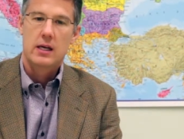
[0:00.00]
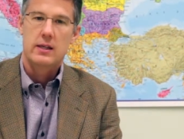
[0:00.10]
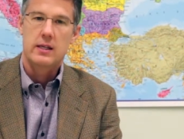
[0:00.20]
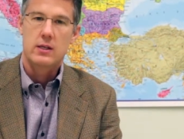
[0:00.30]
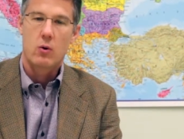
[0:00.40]

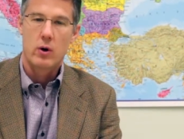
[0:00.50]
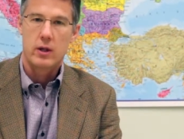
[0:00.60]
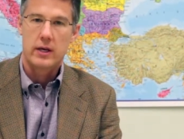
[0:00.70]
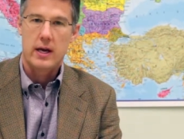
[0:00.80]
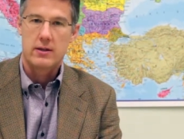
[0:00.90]
The oil
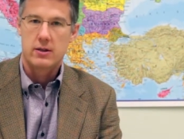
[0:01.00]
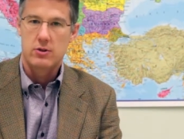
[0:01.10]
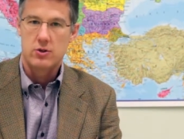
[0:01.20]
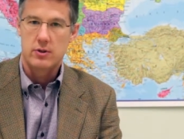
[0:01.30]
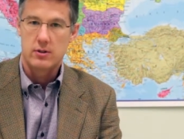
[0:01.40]
and gas
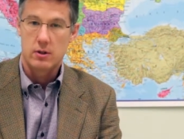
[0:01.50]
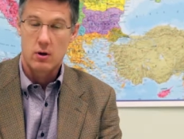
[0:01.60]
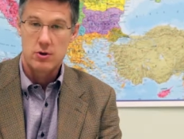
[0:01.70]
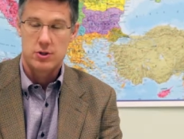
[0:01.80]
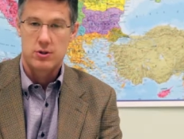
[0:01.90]
industry is the
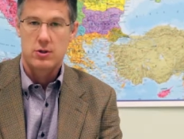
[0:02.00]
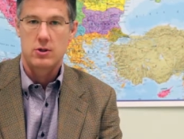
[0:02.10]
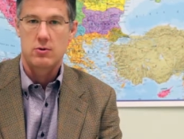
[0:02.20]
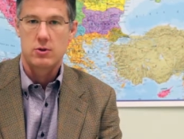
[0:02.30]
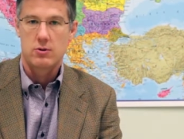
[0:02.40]
largest
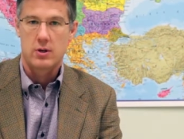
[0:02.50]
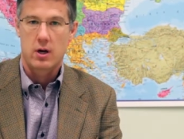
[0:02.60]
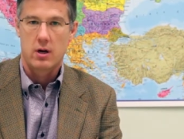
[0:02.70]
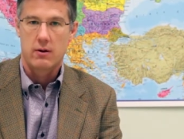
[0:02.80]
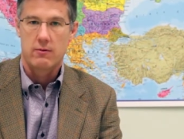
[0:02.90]
users
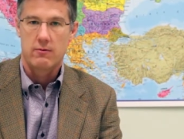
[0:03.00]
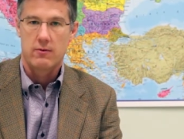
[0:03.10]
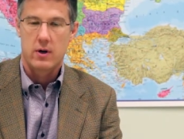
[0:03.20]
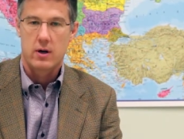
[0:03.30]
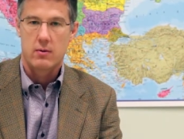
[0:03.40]
of
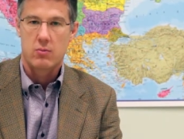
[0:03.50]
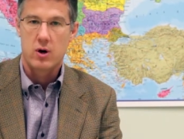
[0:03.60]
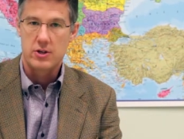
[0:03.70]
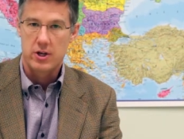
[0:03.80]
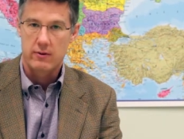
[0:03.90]

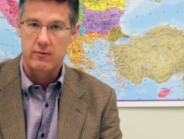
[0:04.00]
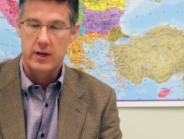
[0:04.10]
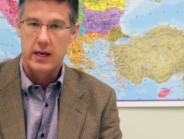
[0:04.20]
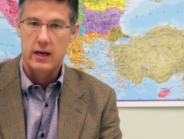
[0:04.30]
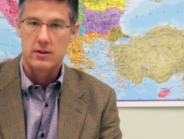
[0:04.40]
project
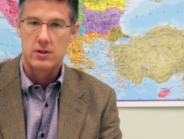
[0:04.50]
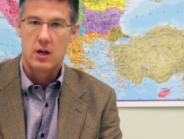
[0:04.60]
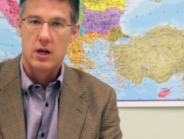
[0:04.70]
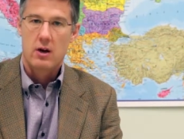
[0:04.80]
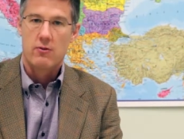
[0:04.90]
finance.
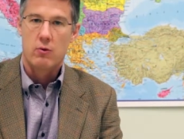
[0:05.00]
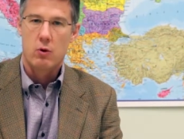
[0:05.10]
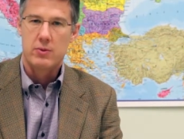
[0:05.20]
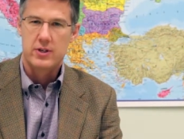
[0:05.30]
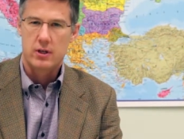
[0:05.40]
For
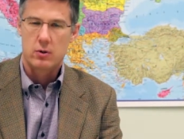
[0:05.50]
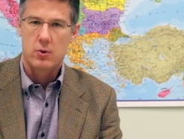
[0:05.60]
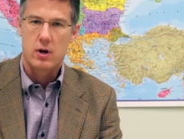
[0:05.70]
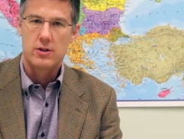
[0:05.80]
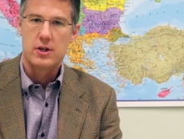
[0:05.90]
particular
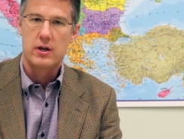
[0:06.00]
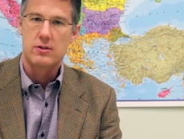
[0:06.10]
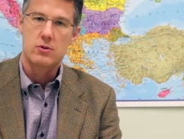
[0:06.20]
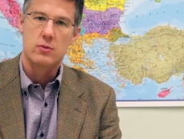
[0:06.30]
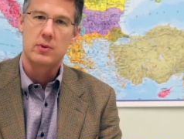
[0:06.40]
projects,
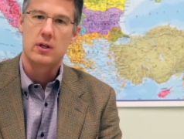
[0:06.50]
this would be